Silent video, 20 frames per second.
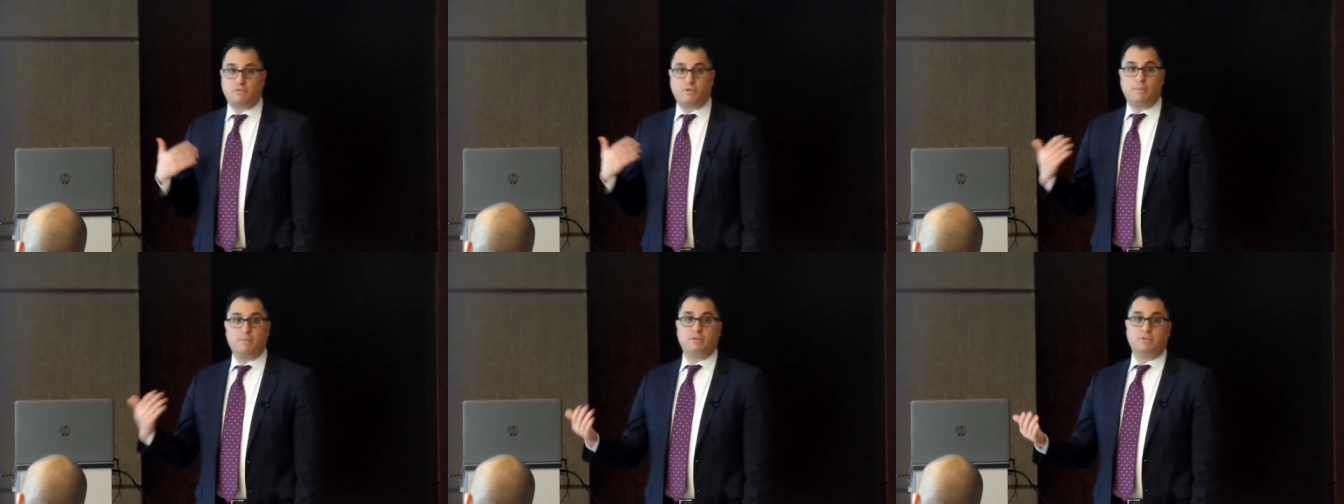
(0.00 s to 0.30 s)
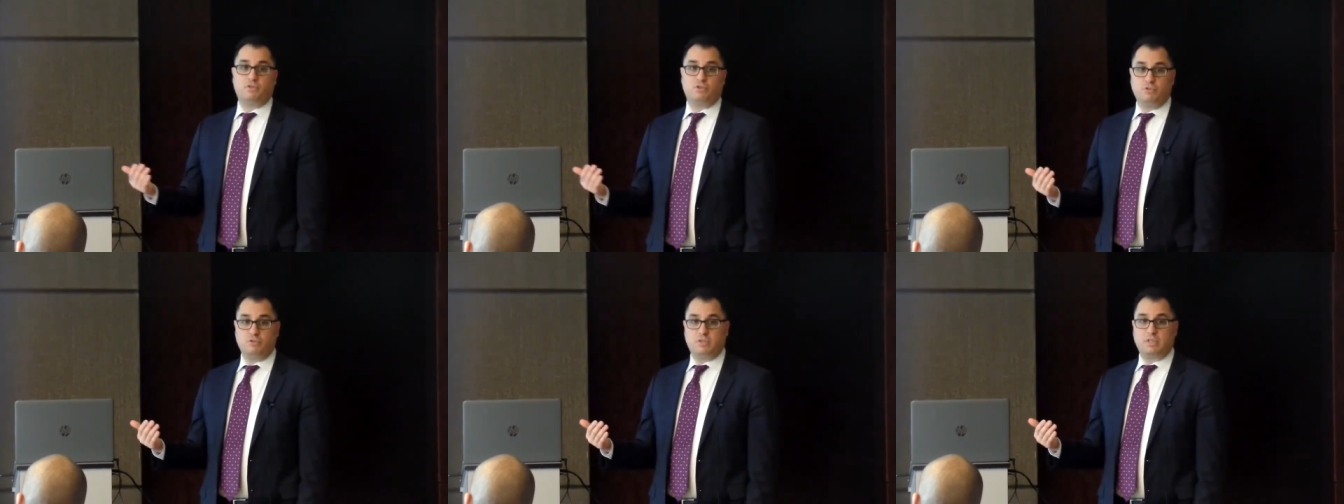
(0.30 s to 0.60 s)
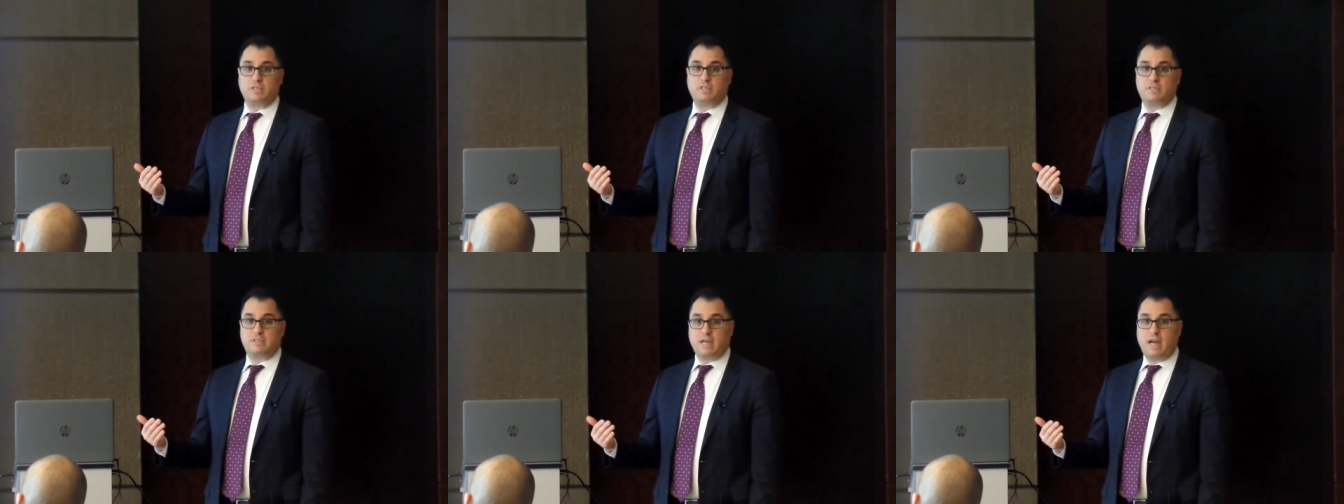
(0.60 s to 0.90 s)
criminals
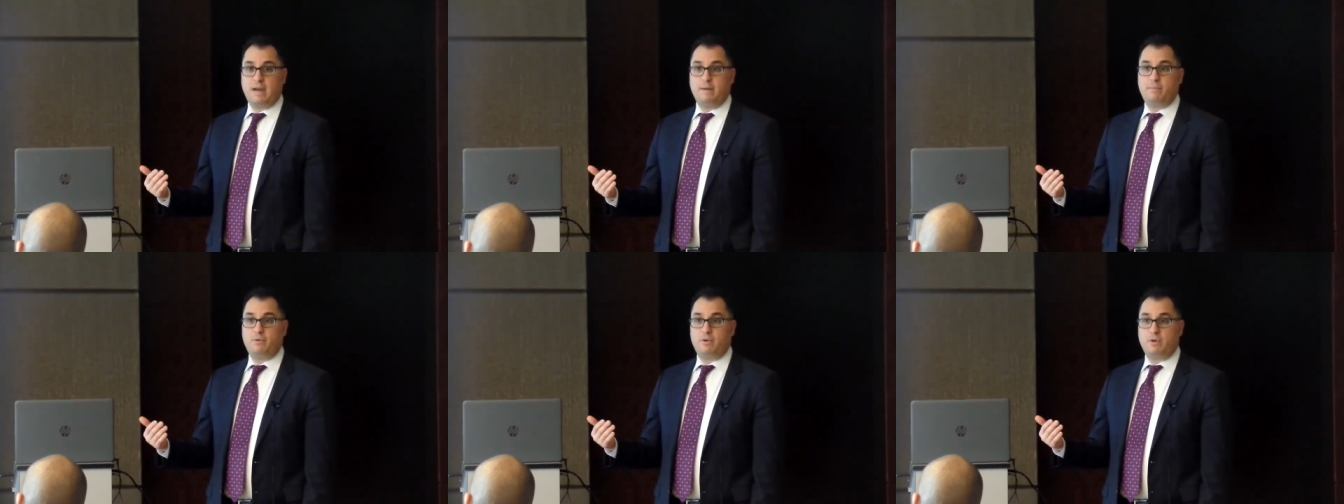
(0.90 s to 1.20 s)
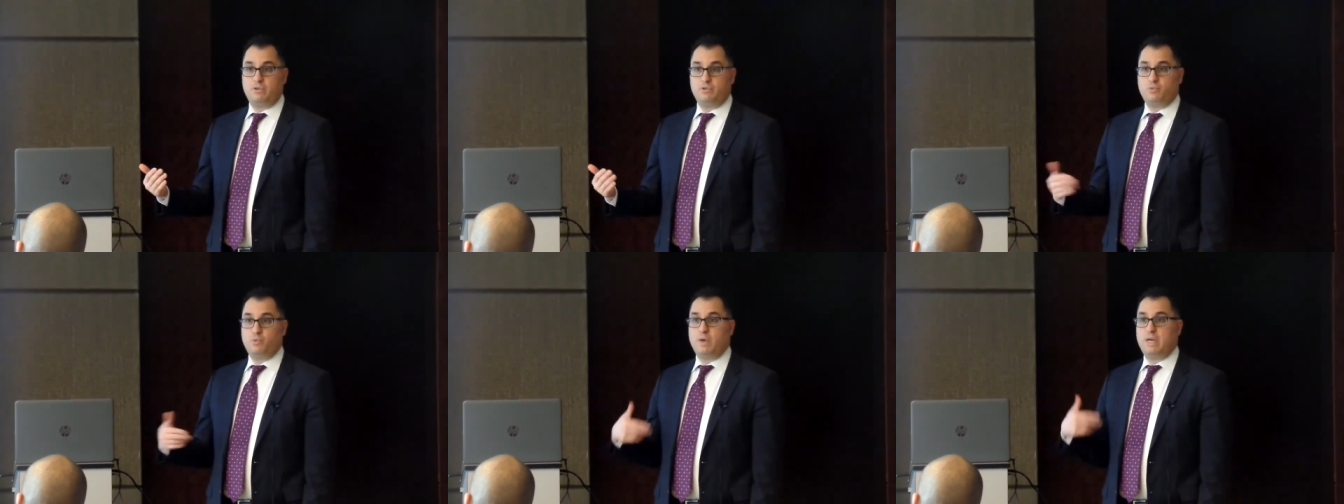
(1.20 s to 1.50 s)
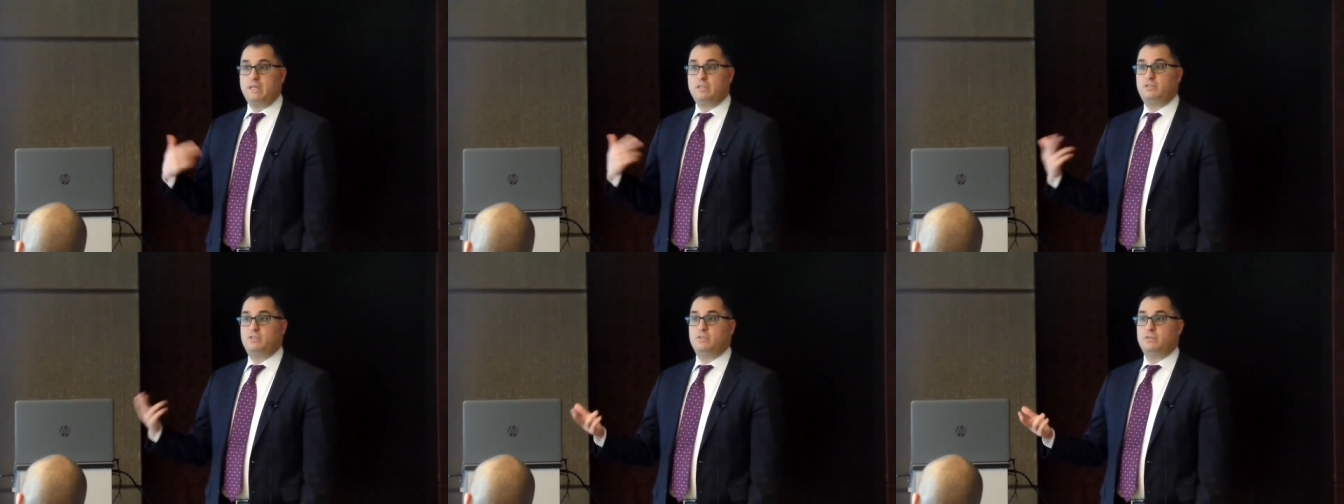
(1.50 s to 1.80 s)
using cyber as
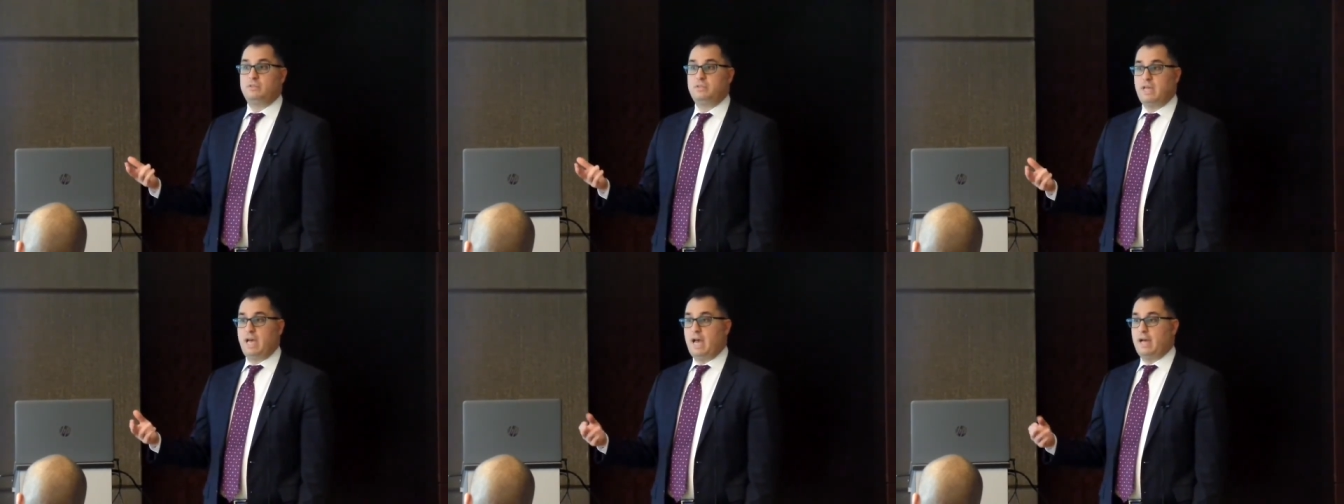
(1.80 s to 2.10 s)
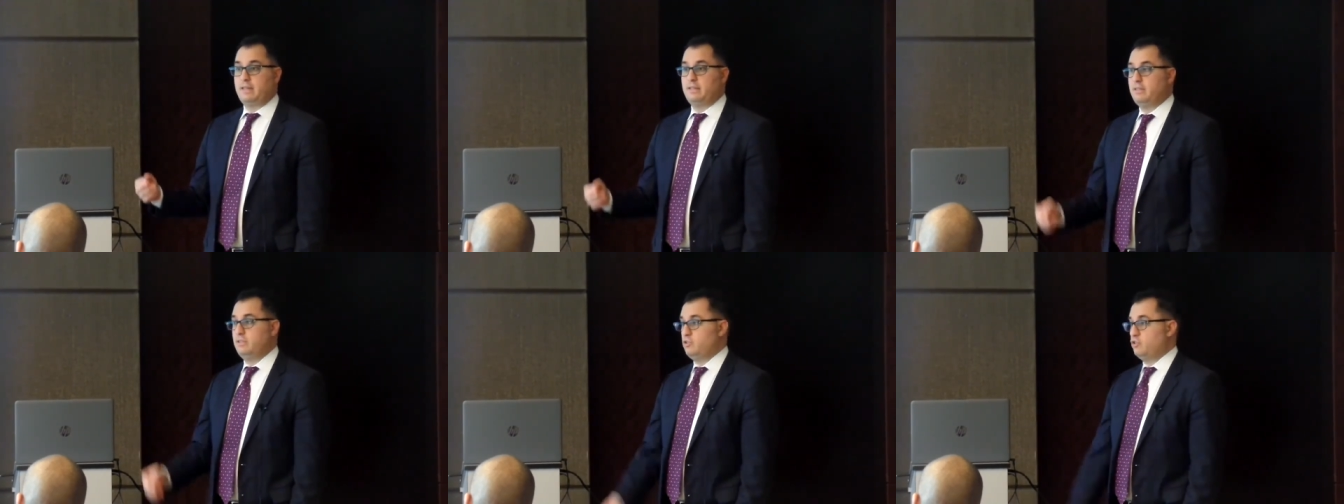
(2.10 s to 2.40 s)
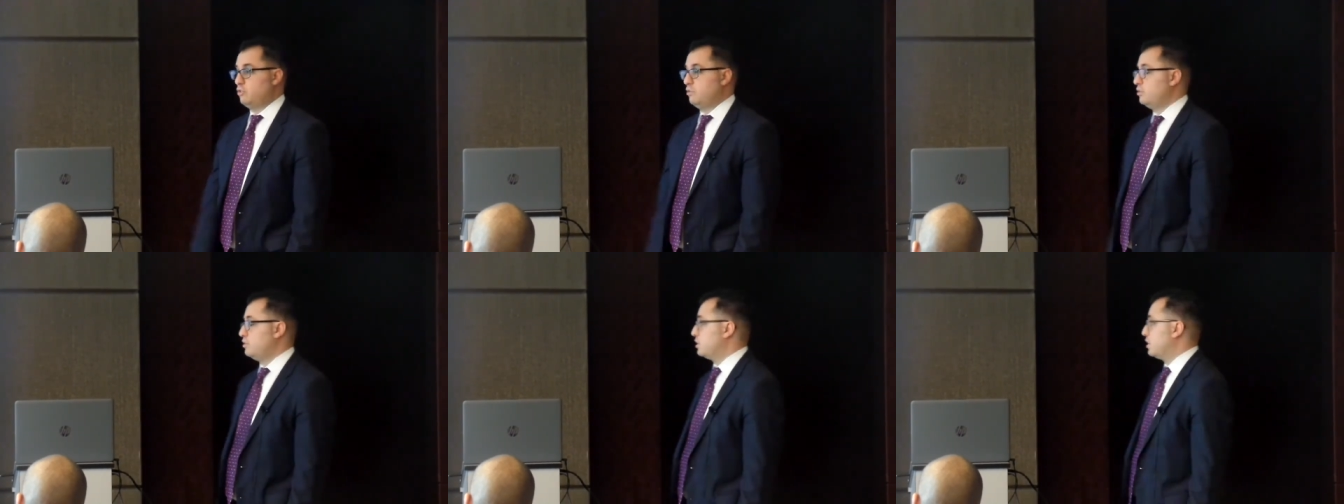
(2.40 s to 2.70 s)
ways to attack the
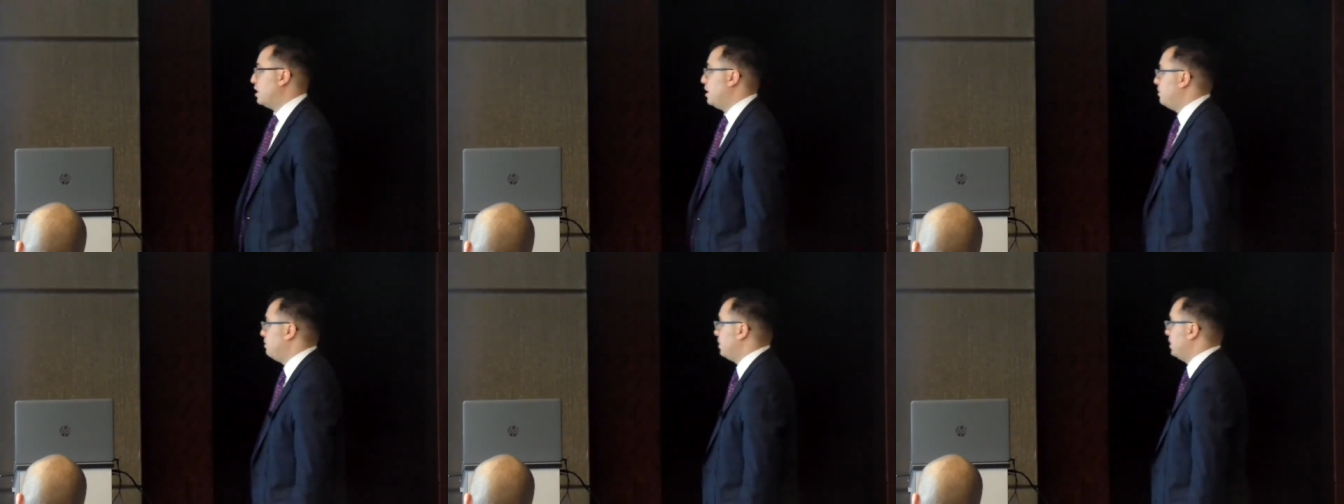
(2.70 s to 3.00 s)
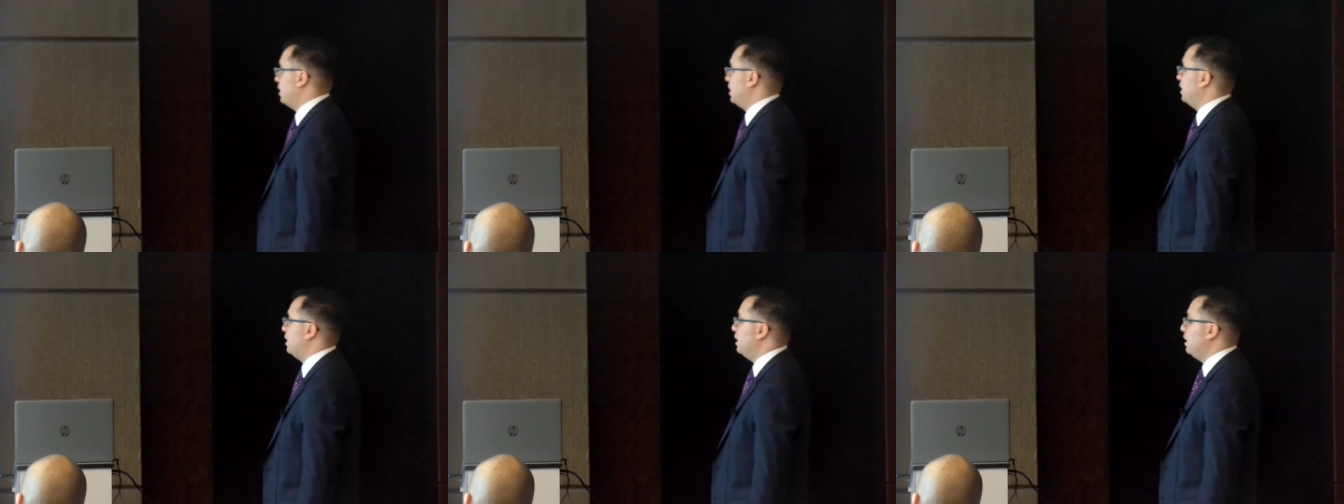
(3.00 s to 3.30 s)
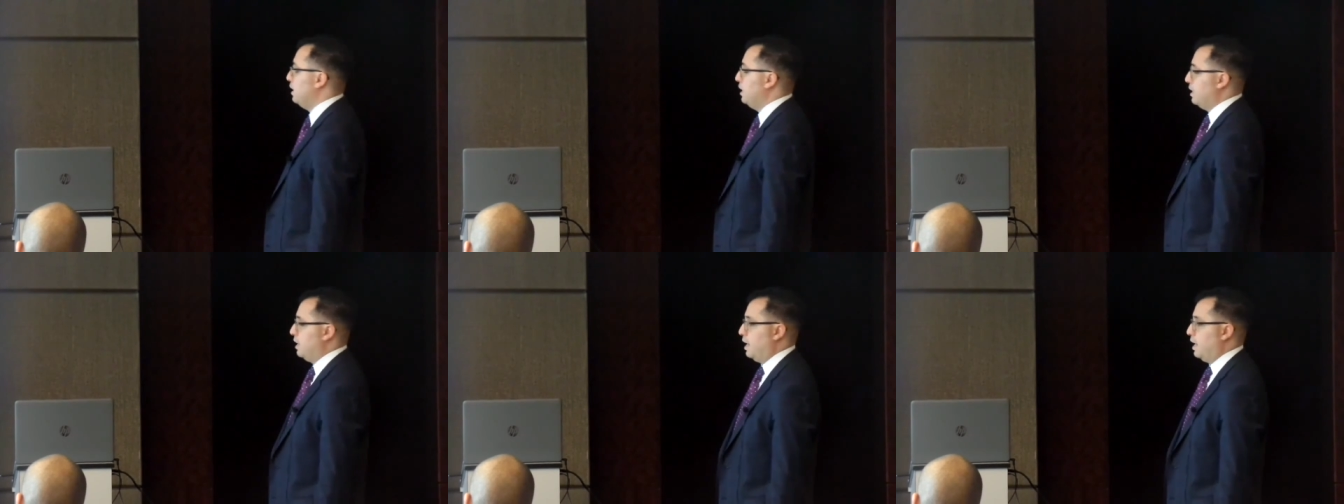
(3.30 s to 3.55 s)
insurance company.